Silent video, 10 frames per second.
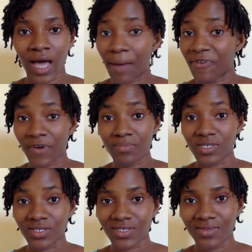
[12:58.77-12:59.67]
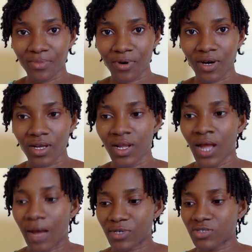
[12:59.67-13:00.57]
I'm a feminist, but
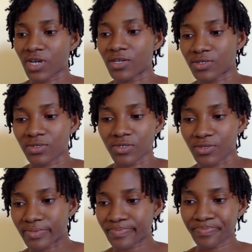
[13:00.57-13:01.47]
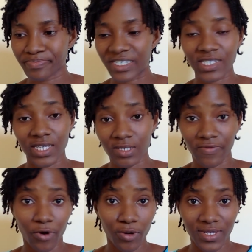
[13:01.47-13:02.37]
I'm just trying to, make sense
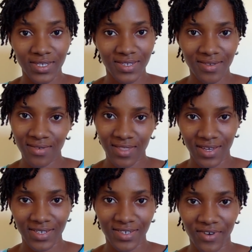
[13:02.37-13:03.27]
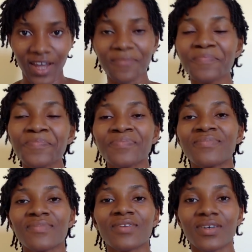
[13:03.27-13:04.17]
of all these things, right?
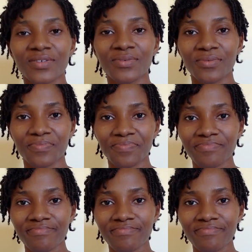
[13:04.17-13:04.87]
So